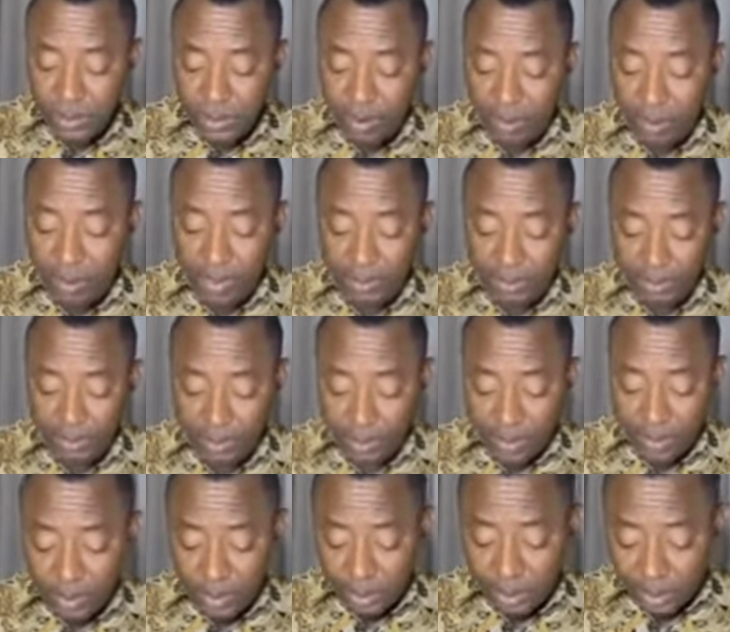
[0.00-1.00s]
All right,
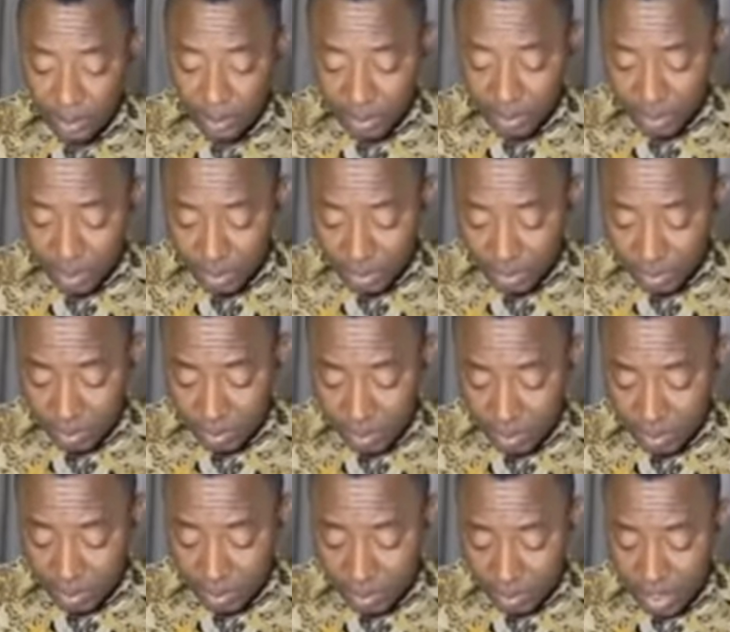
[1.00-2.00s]
so
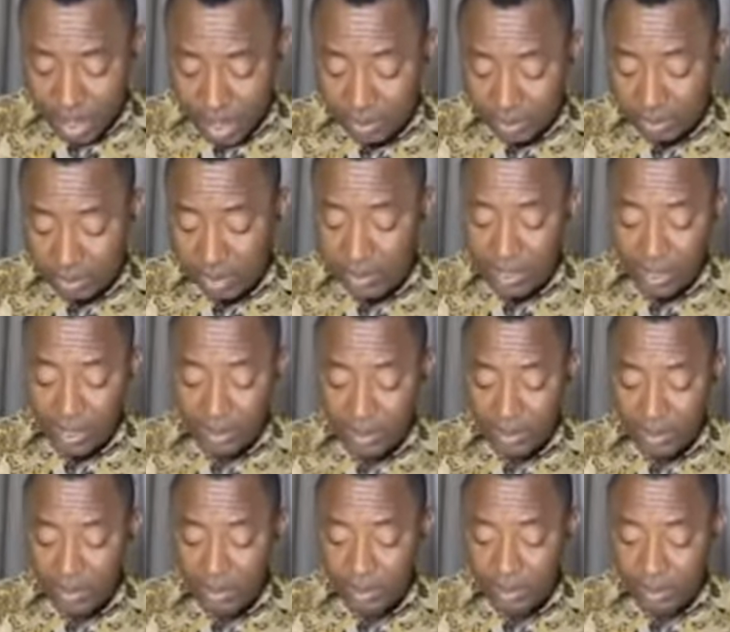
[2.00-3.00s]
that
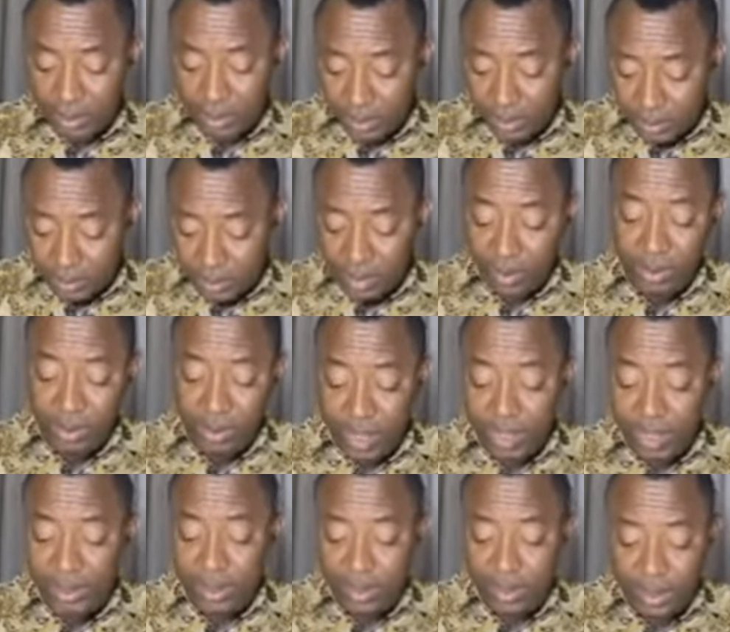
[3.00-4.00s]
contact, call the
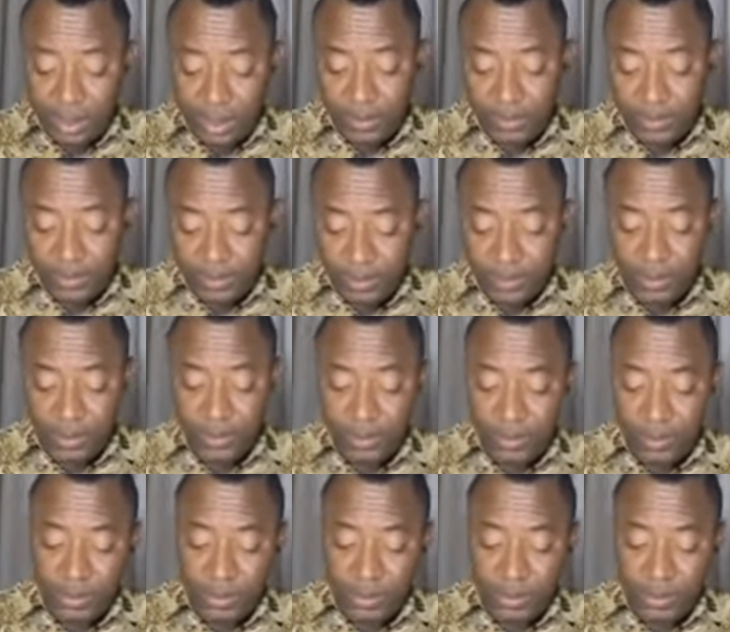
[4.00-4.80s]
contact and send the funds